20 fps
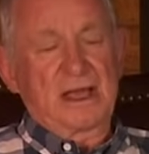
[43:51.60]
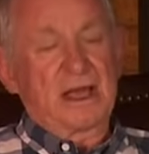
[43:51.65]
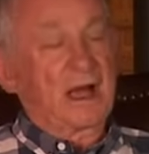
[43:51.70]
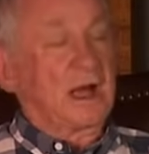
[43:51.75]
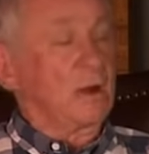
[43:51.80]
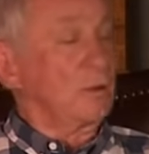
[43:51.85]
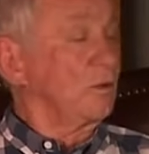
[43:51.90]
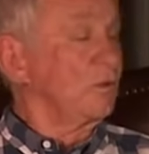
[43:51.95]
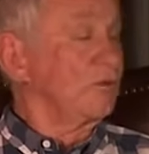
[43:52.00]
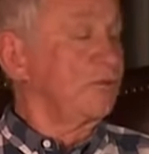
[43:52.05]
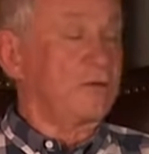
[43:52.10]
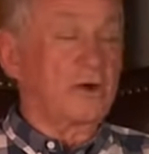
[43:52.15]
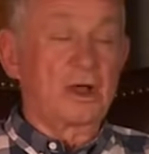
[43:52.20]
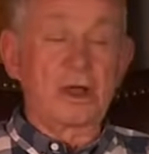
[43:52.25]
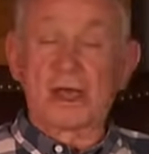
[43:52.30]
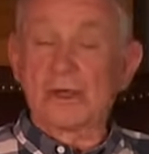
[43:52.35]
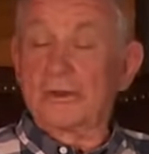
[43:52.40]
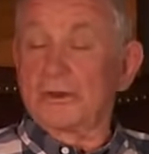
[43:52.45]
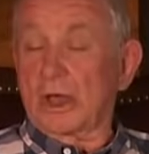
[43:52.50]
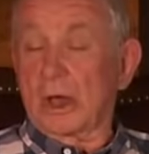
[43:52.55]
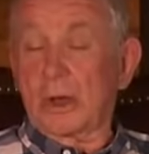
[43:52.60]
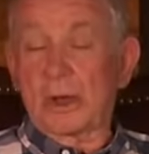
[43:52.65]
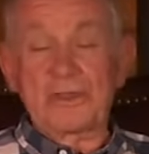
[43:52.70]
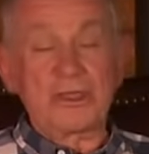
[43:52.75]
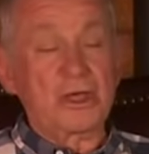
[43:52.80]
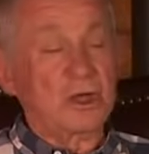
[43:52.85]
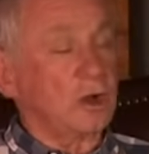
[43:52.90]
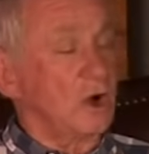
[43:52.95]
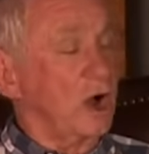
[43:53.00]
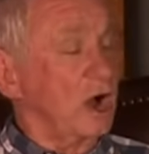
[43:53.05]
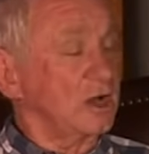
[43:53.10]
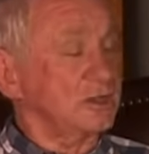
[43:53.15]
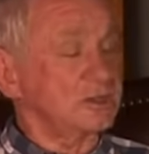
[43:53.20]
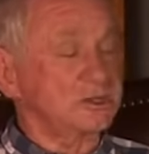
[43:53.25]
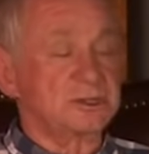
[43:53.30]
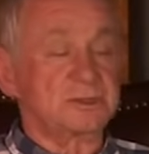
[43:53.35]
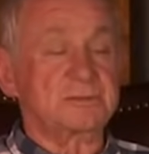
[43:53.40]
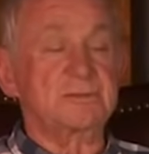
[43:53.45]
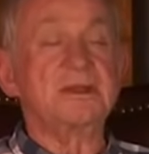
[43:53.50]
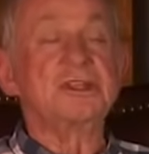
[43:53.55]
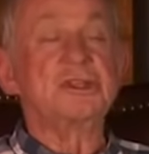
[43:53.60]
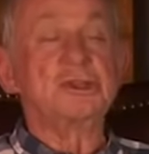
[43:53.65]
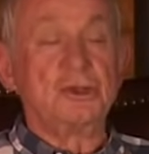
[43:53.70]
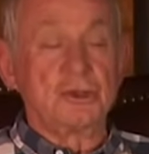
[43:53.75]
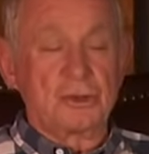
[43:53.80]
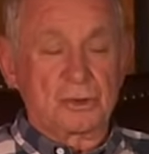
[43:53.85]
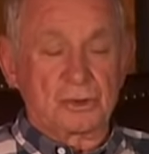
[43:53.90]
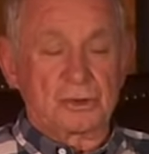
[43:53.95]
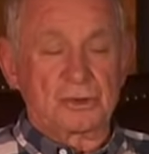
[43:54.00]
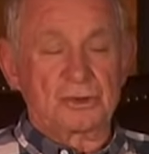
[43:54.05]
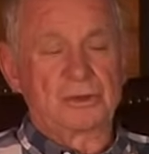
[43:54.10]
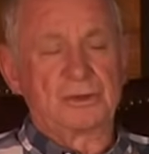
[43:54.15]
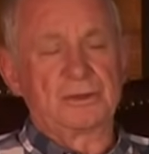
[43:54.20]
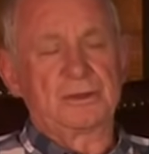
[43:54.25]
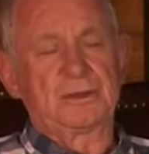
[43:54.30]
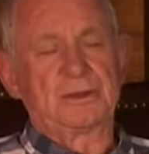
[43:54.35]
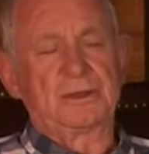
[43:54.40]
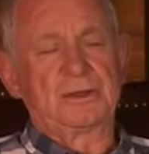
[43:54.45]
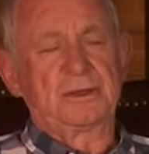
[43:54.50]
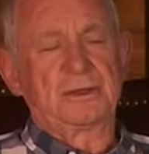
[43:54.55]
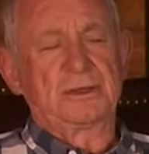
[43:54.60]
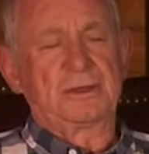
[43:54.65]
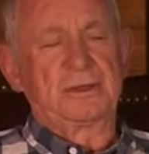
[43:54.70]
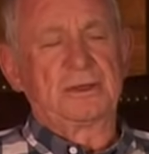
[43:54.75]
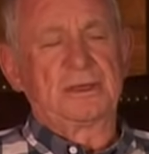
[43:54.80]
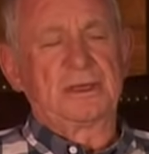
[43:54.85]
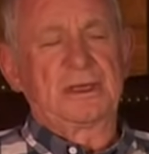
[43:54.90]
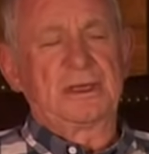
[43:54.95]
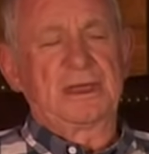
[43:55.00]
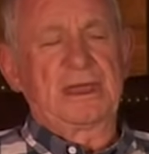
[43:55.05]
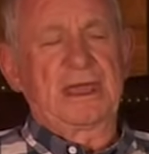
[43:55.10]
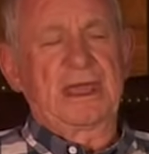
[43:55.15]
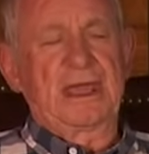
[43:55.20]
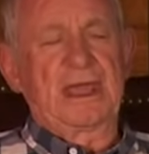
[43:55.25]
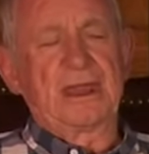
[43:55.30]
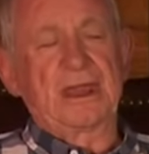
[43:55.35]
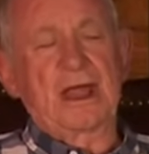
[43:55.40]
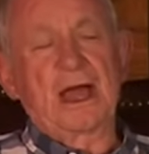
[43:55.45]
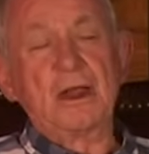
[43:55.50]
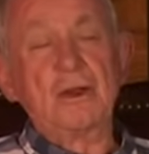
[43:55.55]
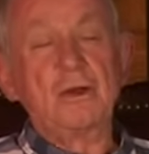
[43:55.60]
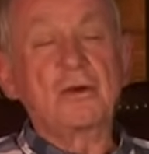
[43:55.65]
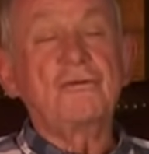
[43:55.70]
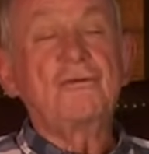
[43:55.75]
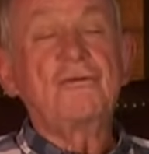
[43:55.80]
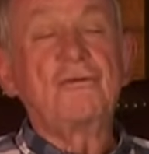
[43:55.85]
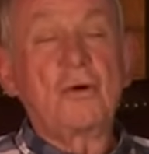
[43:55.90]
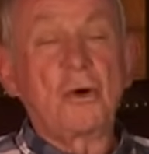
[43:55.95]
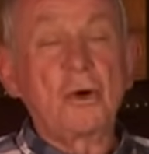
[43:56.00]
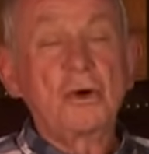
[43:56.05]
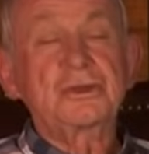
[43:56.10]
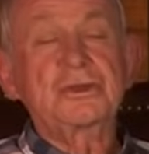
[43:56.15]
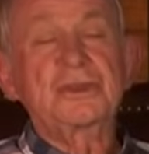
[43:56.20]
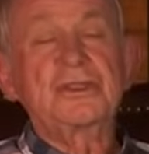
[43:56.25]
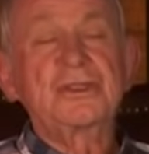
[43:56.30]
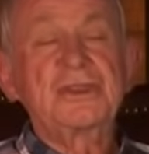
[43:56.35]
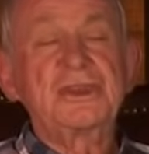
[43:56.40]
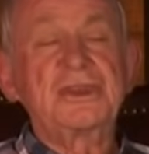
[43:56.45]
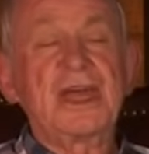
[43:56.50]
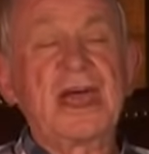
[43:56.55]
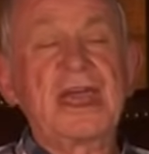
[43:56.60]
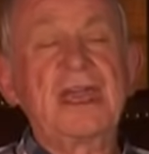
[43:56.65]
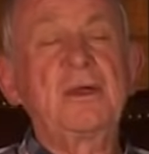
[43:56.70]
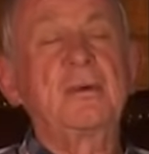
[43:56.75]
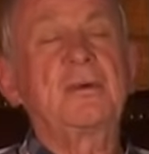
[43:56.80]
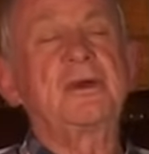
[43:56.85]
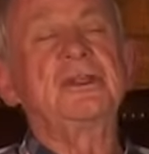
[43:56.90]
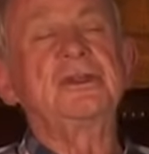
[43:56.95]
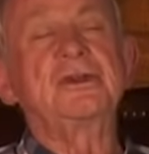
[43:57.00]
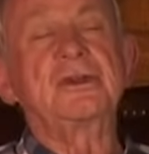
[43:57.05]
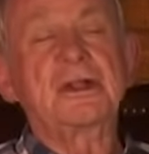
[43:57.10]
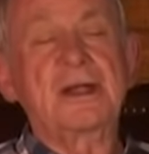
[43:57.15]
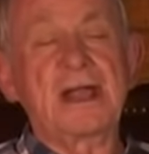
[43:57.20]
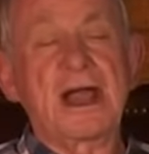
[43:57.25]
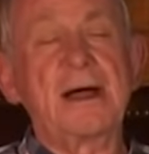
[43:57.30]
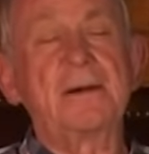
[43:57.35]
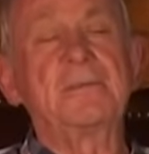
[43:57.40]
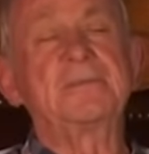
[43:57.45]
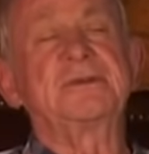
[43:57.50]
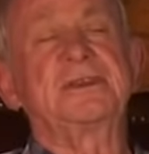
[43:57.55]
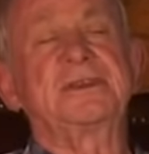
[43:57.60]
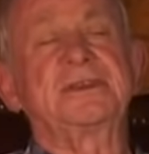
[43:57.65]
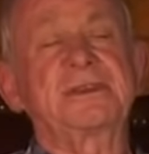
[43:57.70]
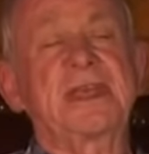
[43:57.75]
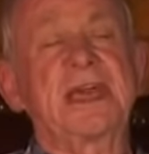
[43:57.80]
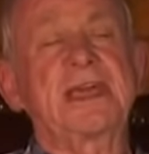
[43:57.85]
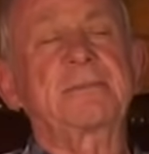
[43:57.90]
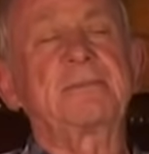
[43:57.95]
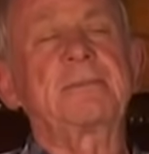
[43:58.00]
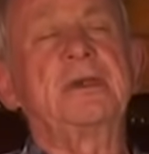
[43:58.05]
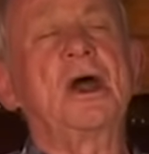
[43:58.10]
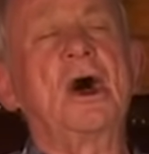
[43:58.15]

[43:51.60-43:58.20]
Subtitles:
I will follow no other gods but you. And I look forward to the day when you come to take me